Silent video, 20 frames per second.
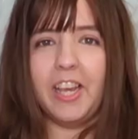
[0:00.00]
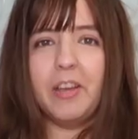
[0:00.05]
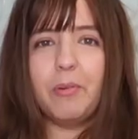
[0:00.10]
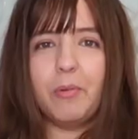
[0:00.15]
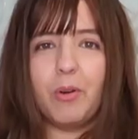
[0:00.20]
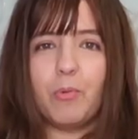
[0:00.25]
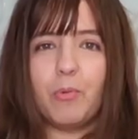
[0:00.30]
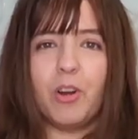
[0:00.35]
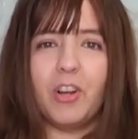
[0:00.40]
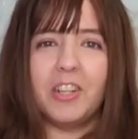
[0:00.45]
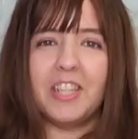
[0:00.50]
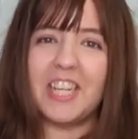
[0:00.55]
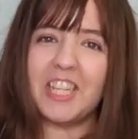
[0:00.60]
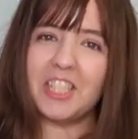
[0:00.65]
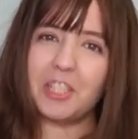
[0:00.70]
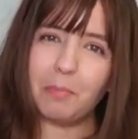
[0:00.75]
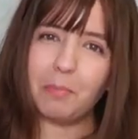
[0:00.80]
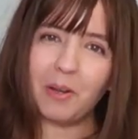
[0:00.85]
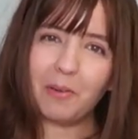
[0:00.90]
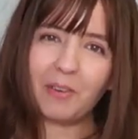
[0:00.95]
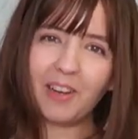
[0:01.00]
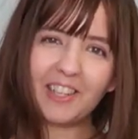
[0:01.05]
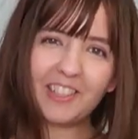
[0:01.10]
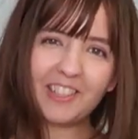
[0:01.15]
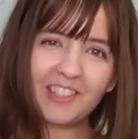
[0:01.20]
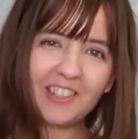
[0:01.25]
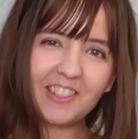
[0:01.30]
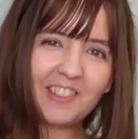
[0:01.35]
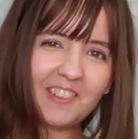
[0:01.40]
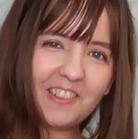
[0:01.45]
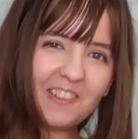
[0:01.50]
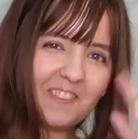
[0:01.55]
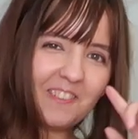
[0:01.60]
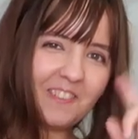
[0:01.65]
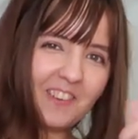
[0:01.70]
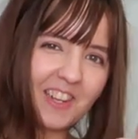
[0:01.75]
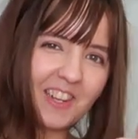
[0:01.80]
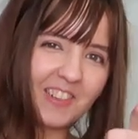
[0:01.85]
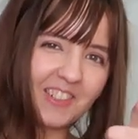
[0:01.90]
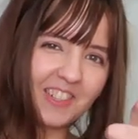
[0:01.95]
Hey everyone, it's
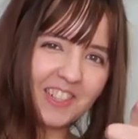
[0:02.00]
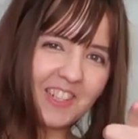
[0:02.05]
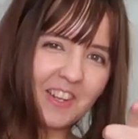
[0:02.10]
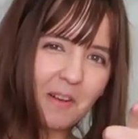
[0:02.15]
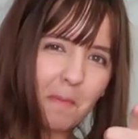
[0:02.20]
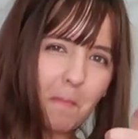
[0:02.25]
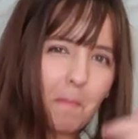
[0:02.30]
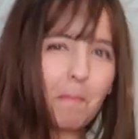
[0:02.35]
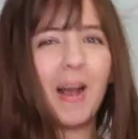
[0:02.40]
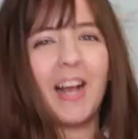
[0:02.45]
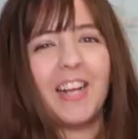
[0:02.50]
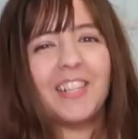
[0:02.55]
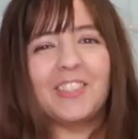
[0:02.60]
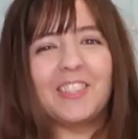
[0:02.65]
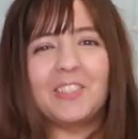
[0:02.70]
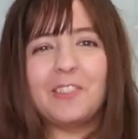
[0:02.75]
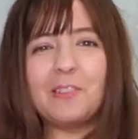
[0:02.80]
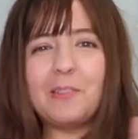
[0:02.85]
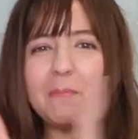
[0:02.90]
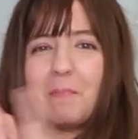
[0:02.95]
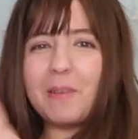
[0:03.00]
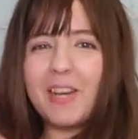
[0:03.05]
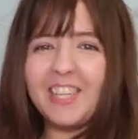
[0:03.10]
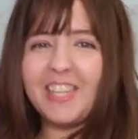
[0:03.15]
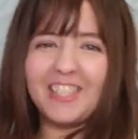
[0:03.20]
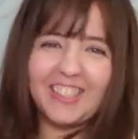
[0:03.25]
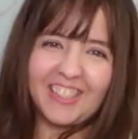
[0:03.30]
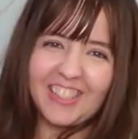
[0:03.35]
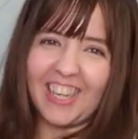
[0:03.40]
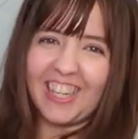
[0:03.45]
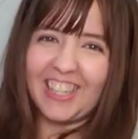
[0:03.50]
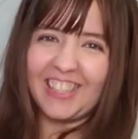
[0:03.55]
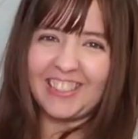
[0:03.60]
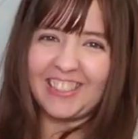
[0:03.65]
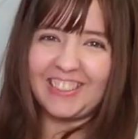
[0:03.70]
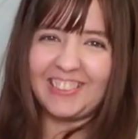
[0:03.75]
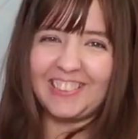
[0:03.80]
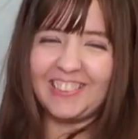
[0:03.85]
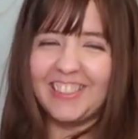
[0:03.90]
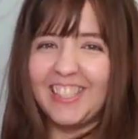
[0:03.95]
Miwako. Welcome back to my
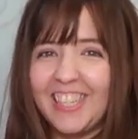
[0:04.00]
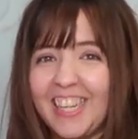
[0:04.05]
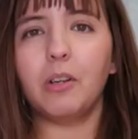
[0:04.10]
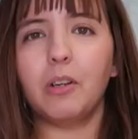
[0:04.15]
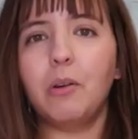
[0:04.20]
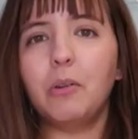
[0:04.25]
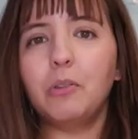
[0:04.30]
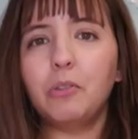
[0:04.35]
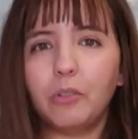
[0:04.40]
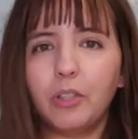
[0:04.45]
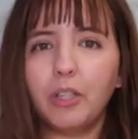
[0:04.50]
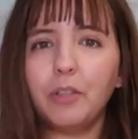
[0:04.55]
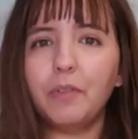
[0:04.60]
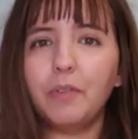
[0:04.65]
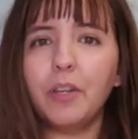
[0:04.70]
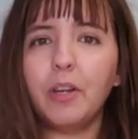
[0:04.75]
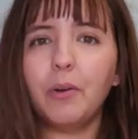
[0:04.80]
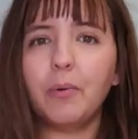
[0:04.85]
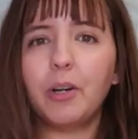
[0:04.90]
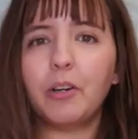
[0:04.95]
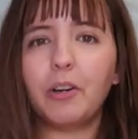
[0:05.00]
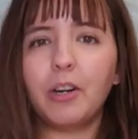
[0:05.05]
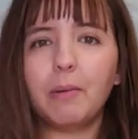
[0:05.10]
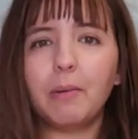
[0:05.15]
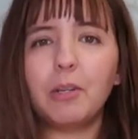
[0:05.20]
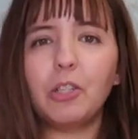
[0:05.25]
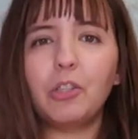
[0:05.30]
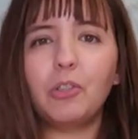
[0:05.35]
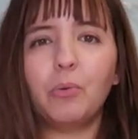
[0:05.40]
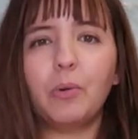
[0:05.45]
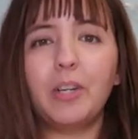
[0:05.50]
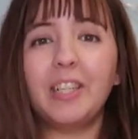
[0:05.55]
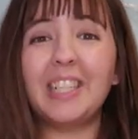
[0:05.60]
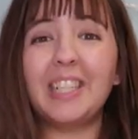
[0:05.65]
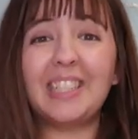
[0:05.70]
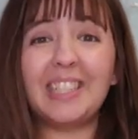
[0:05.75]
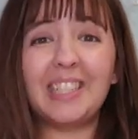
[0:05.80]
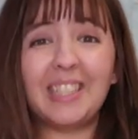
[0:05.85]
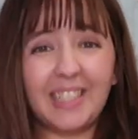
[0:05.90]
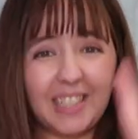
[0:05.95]
channel. So in today's video, we're gonna be doing
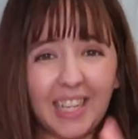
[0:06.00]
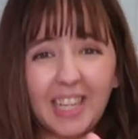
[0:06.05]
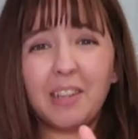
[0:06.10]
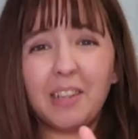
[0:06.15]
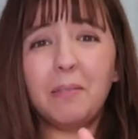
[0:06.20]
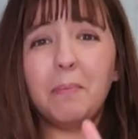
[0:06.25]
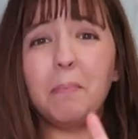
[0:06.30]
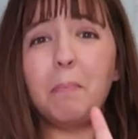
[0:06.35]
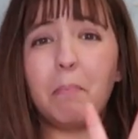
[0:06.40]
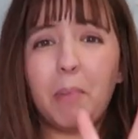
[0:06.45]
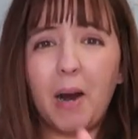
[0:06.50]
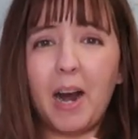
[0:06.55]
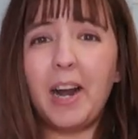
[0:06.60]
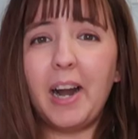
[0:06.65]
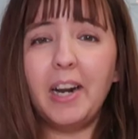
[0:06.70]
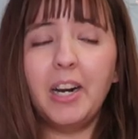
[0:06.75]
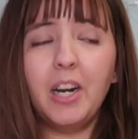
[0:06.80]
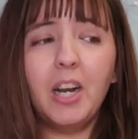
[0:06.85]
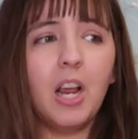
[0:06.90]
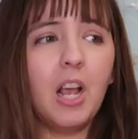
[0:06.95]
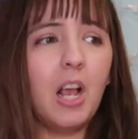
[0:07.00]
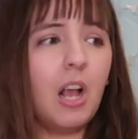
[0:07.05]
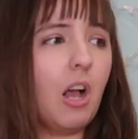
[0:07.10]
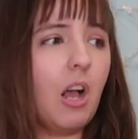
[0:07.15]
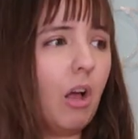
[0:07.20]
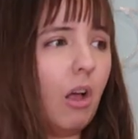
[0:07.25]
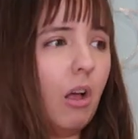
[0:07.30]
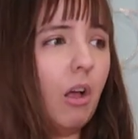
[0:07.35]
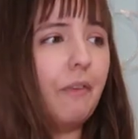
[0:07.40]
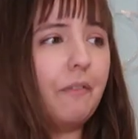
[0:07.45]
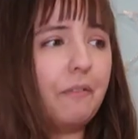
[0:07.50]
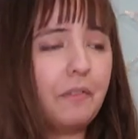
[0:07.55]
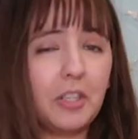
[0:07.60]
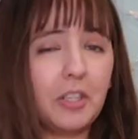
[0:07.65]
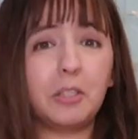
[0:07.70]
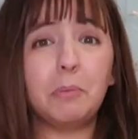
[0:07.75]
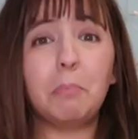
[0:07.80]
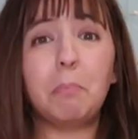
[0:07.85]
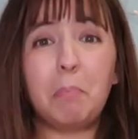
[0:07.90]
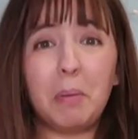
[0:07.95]
the second part of
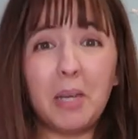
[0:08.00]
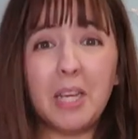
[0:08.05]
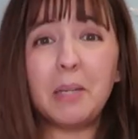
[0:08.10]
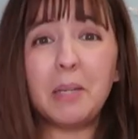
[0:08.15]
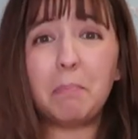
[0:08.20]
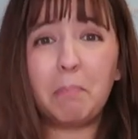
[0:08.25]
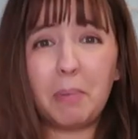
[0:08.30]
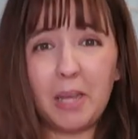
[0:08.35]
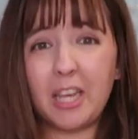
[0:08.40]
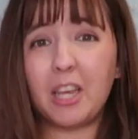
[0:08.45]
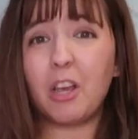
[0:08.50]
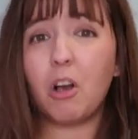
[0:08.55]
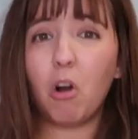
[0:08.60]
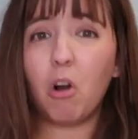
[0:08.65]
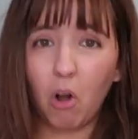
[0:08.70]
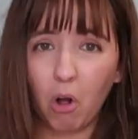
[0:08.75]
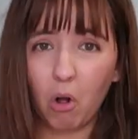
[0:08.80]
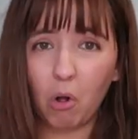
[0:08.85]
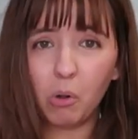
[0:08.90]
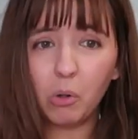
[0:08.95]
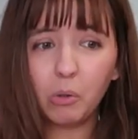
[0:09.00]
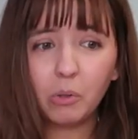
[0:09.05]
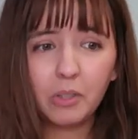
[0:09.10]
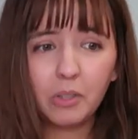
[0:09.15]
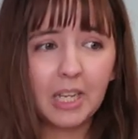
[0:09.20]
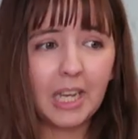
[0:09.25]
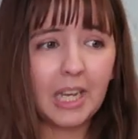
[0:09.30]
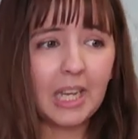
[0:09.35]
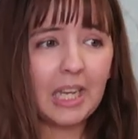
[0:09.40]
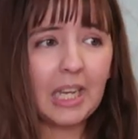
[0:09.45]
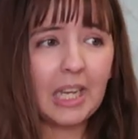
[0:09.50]
this big haul.